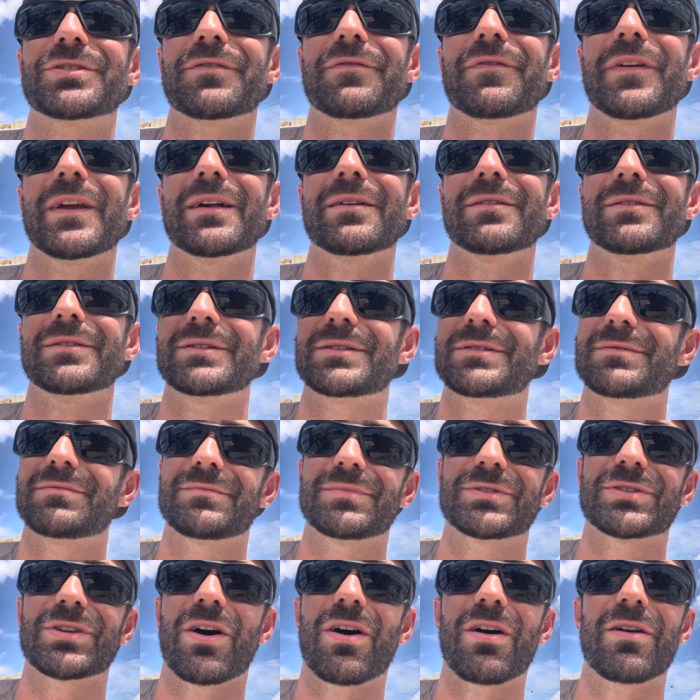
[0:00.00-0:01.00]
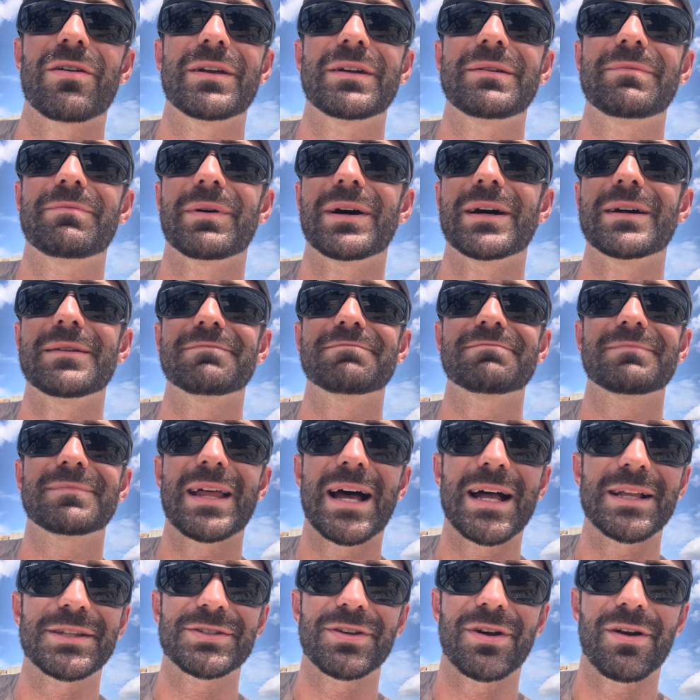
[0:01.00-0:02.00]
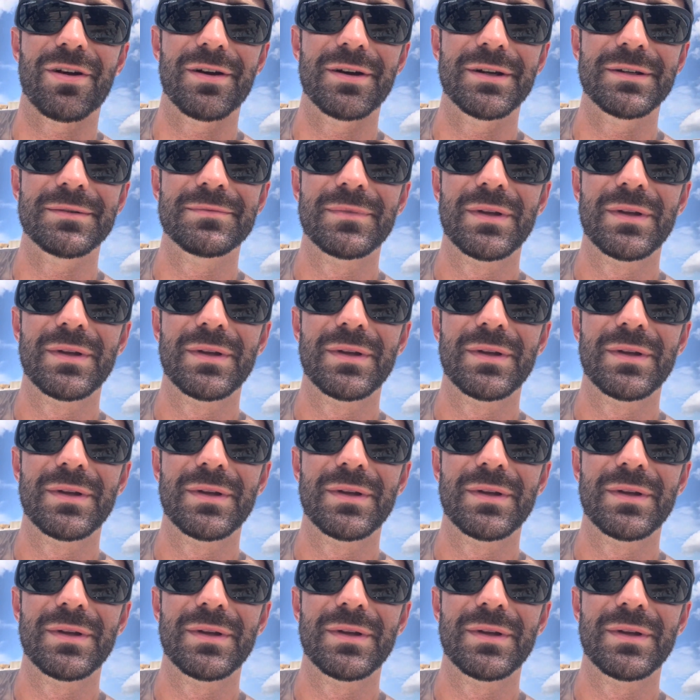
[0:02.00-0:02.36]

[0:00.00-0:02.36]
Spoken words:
feelings, sorry, but not sorry.